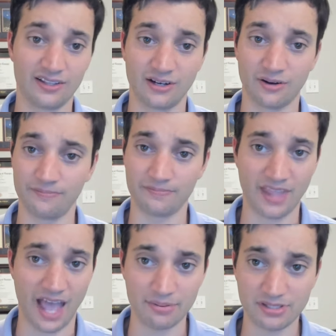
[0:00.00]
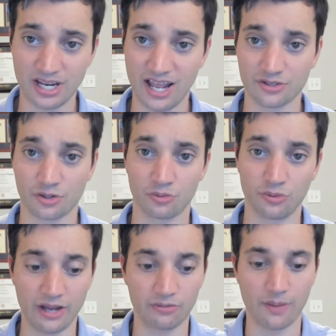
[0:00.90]
You know, App State has a
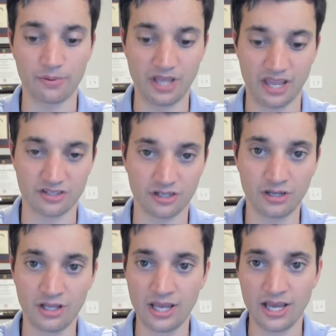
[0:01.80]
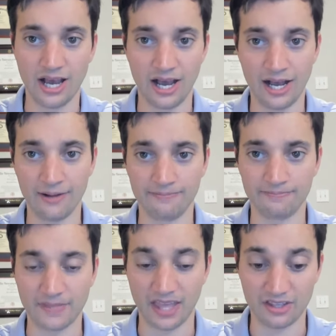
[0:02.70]
great reputation,
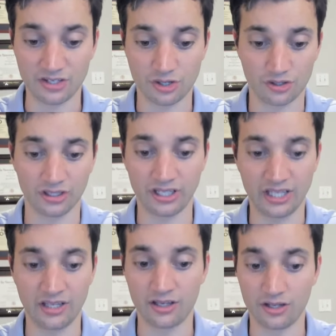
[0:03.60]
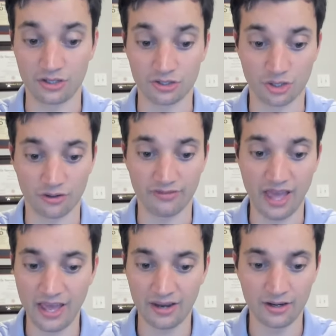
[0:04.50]
and they certainly deserve
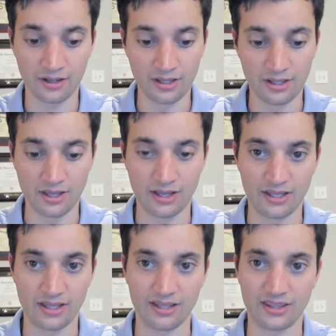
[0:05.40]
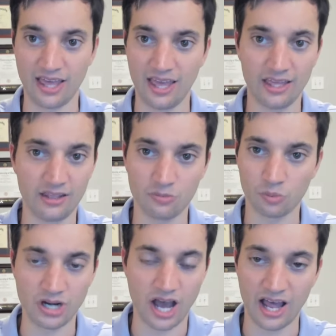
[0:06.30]
that. They
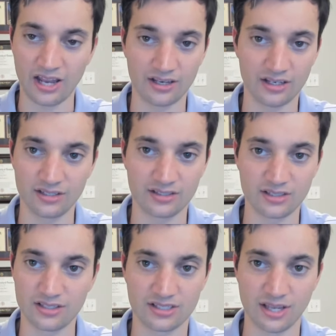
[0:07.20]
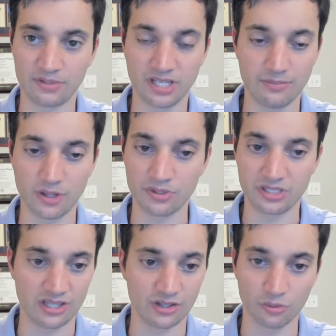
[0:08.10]
were not some team that
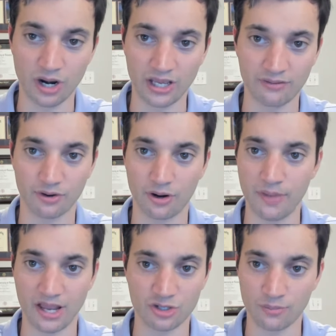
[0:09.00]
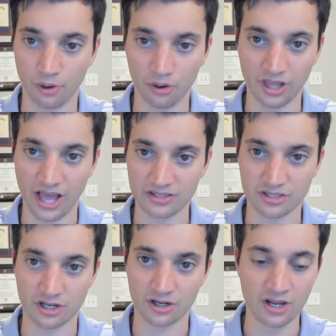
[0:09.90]
was in the running for a major bowl
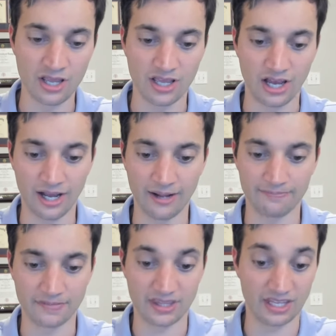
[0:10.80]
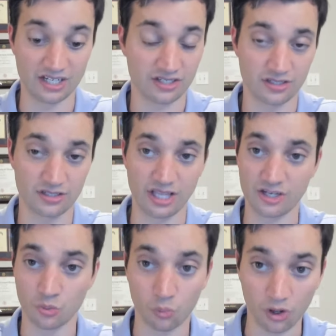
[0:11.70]
last year. They
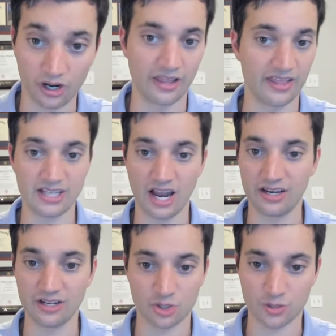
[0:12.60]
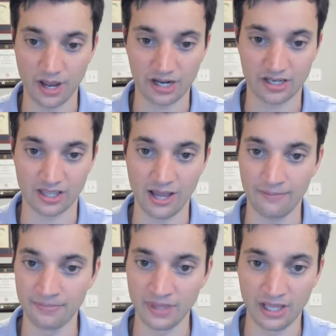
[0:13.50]
just weren't. And that's not a disrespect to
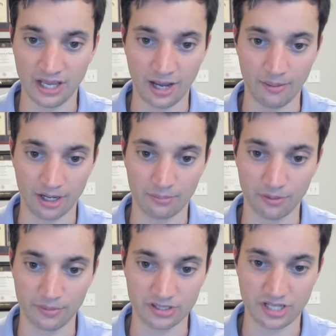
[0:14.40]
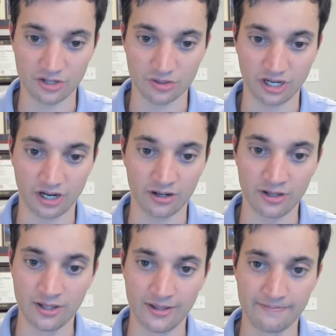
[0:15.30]
them. I'm going to pull up their schedule here.
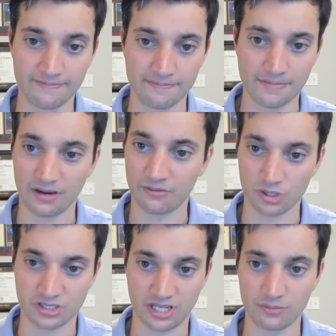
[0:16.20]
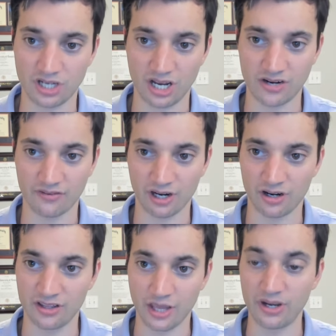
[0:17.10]
And of course, teams change every
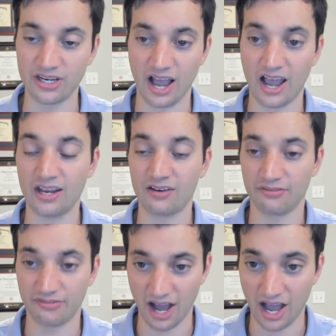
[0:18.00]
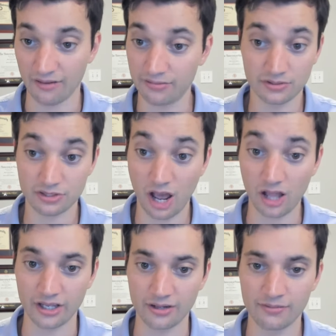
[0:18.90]
year. They went 9-5.
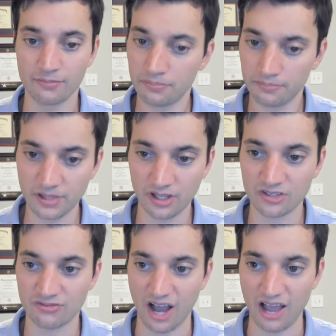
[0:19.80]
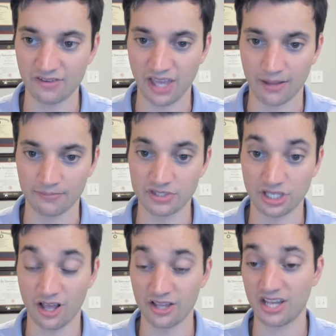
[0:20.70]
Solid. They lost 5 games.
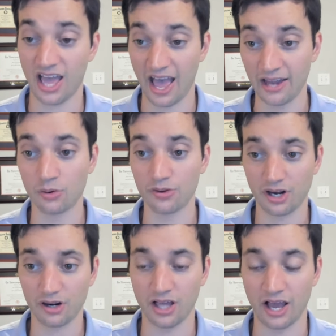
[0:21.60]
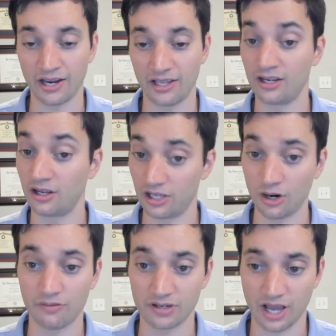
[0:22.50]
They lost at North Carolina in
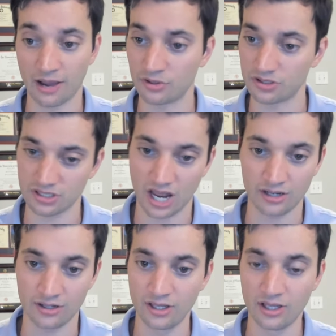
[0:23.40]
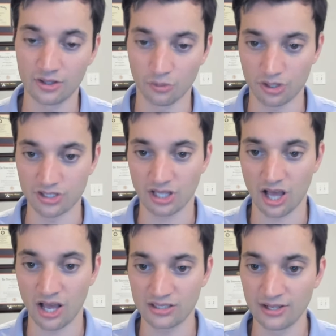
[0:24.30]
overtime, which is not the worst
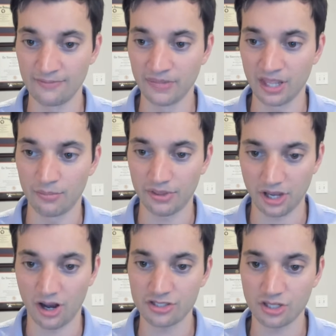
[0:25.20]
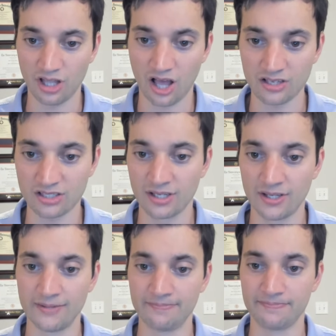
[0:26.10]
loss. But they also lost
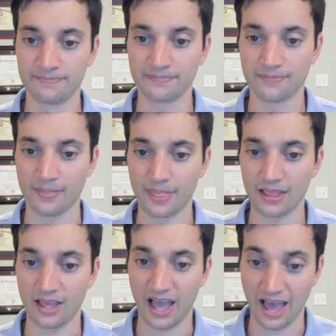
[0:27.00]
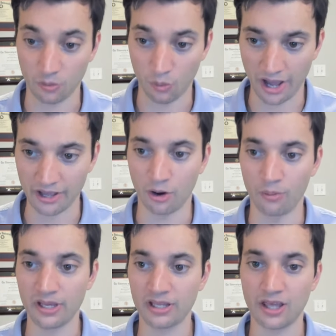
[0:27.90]
at
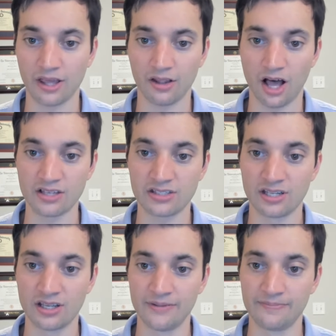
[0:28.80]
Wyoming. They lost